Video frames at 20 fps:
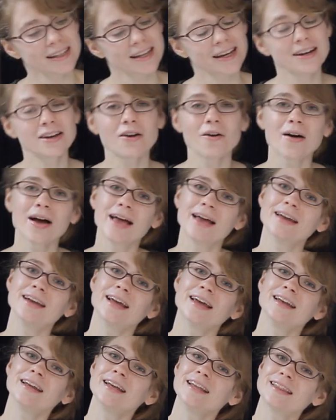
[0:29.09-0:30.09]
then go ahead
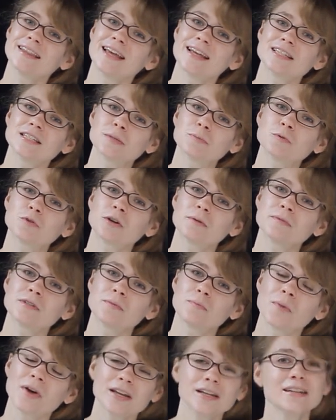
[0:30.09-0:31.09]
and hit that
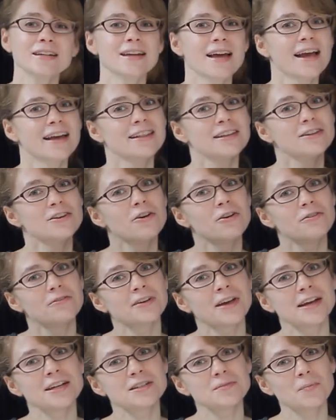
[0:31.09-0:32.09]
subscription button and the
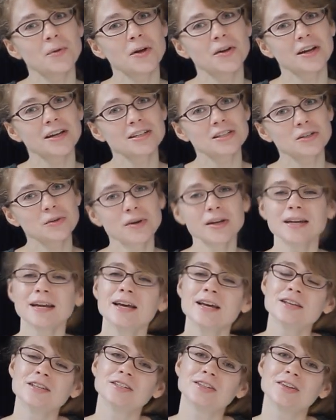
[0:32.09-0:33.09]
notification bell next to it
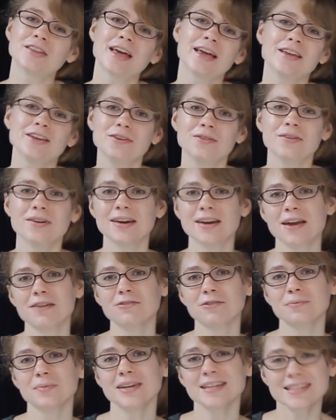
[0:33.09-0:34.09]
so that you
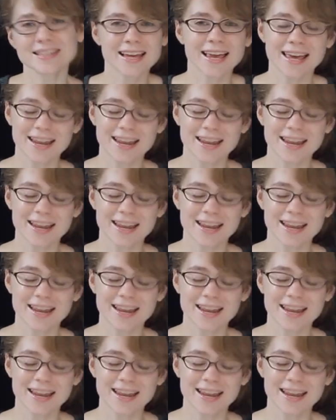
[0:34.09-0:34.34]
never miss